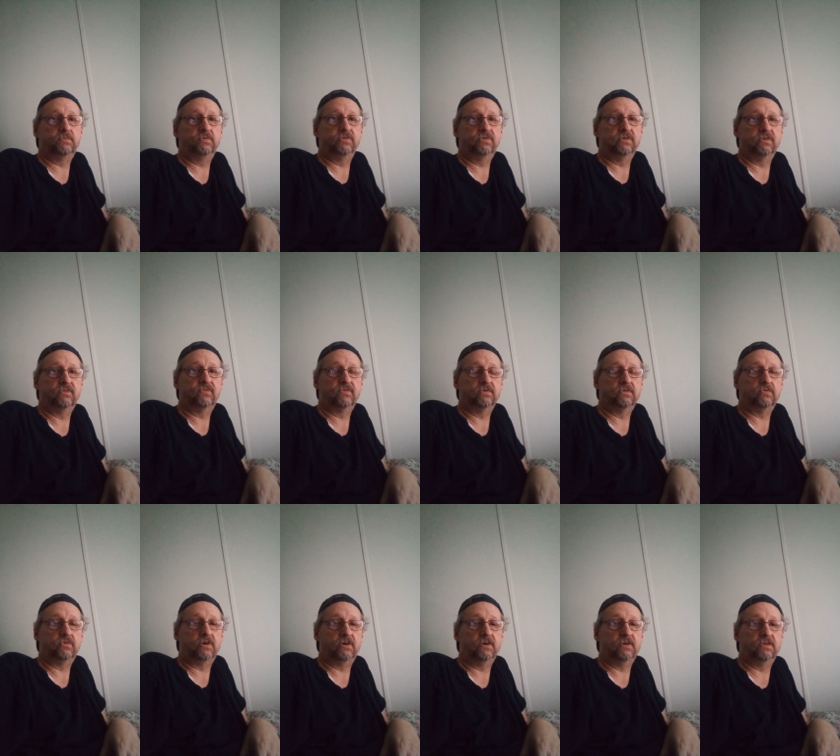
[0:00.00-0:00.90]
I'm pretty
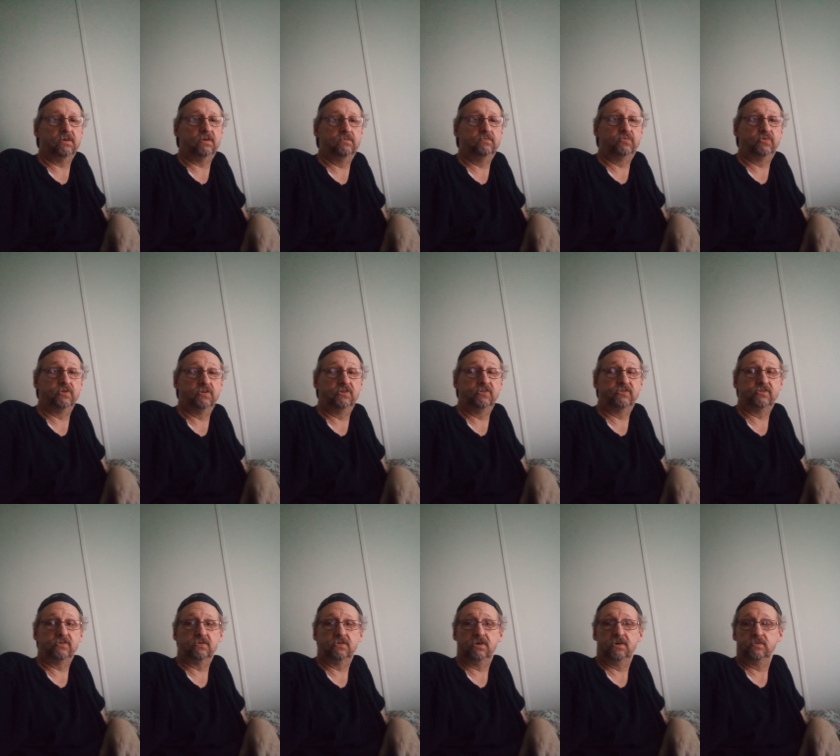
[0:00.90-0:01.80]
sure I'm going to
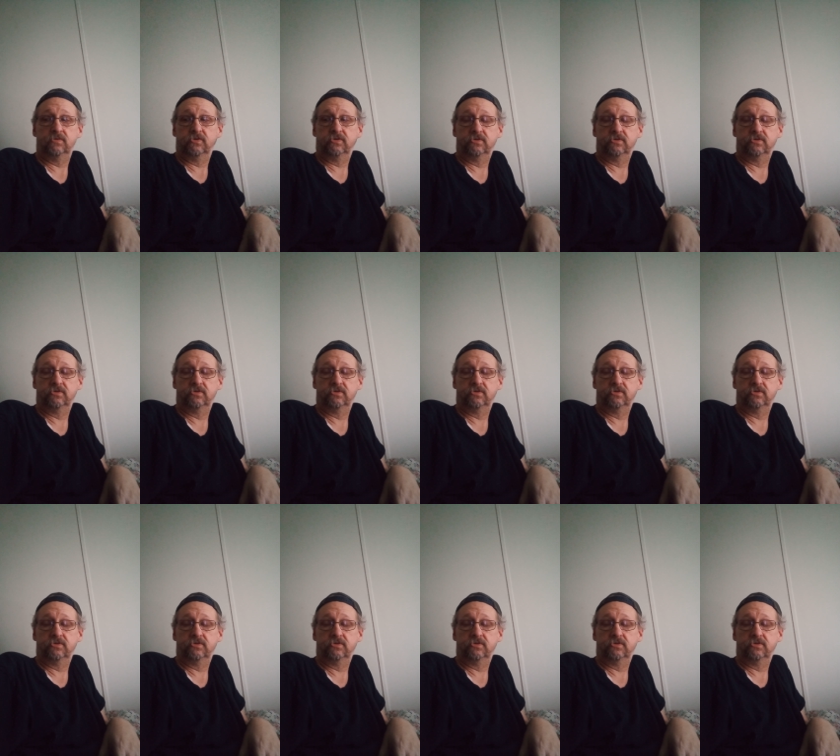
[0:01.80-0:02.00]
too.